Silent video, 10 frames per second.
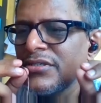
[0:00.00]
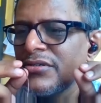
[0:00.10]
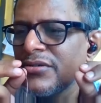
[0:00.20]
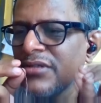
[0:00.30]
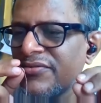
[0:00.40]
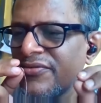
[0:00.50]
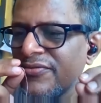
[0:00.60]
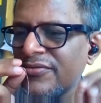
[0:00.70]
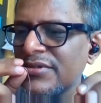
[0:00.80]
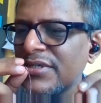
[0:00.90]
to the
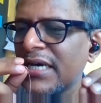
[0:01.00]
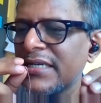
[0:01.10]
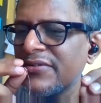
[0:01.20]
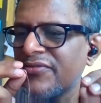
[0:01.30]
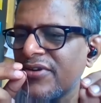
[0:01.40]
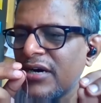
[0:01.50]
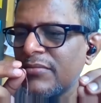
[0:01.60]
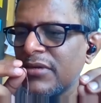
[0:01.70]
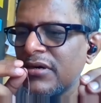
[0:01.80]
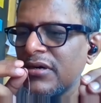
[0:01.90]
dairy
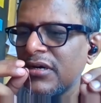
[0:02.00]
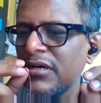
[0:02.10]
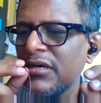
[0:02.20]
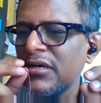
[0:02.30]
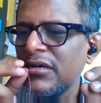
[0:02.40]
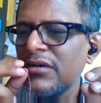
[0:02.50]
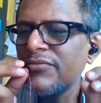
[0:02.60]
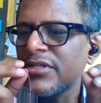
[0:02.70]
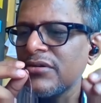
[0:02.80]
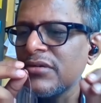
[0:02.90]
farmer
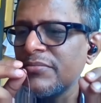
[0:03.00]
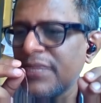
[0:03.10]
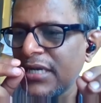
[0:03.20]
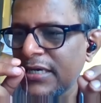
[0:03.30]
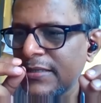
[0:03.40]
without a break.